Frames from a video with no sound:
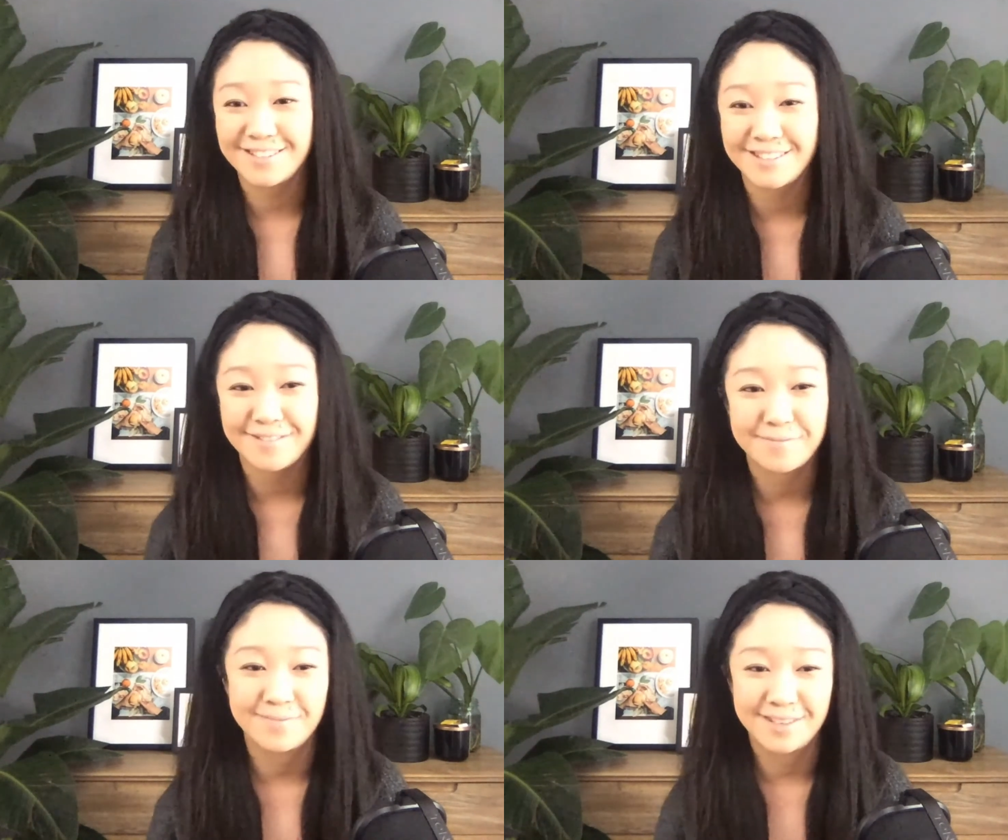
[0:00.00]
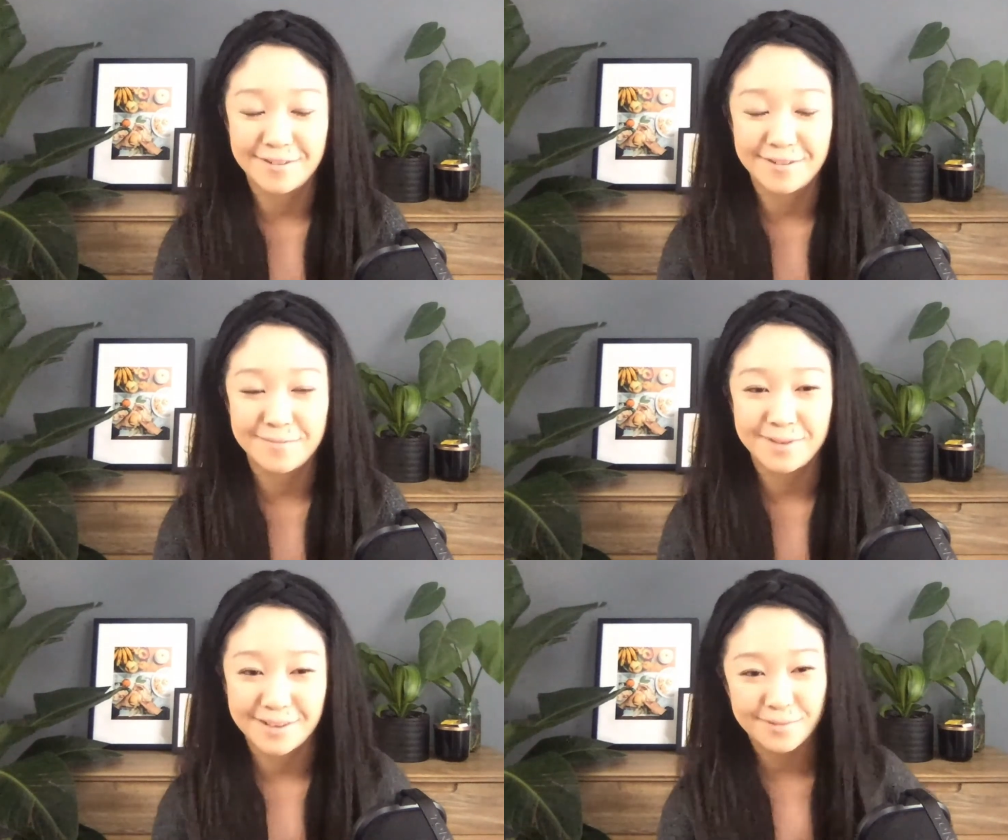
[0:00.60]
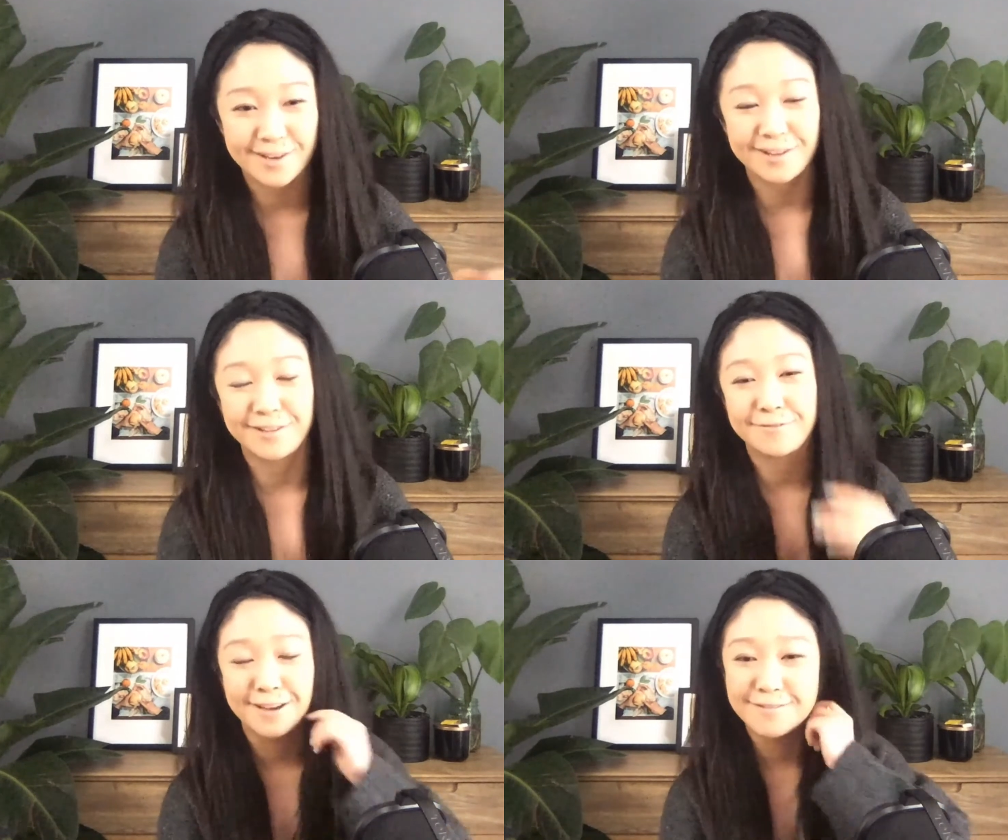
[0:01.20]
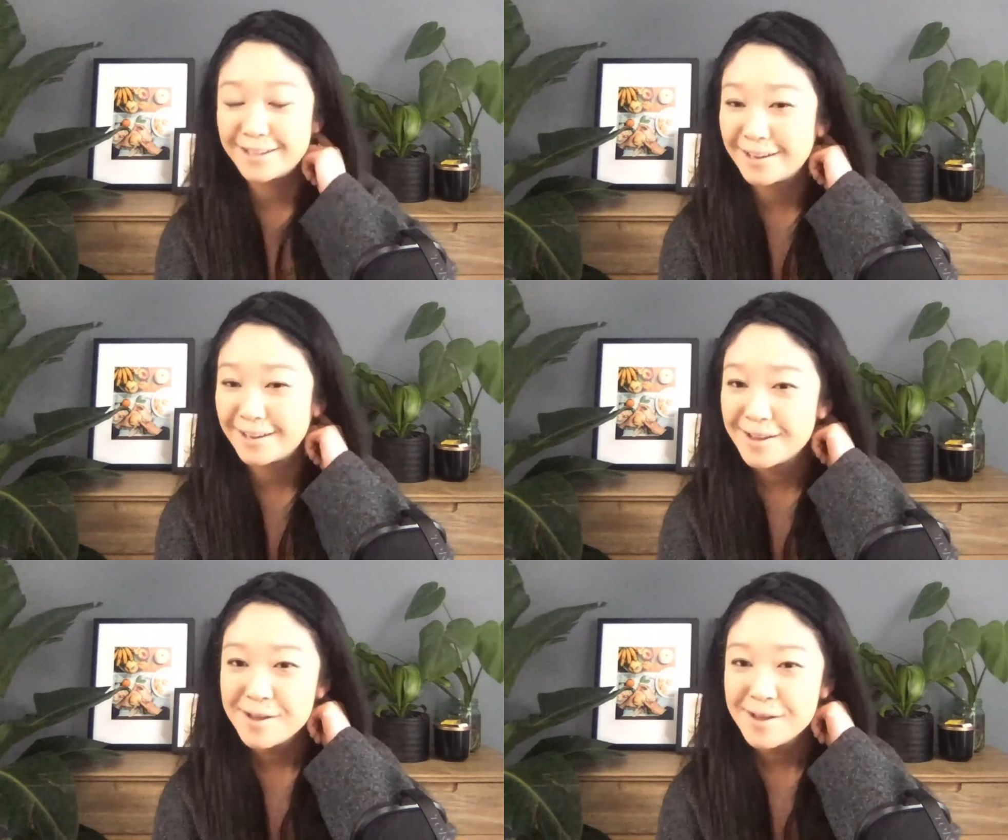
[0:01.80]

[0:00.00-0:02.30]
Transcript: I've, you know, been upgrading the five D,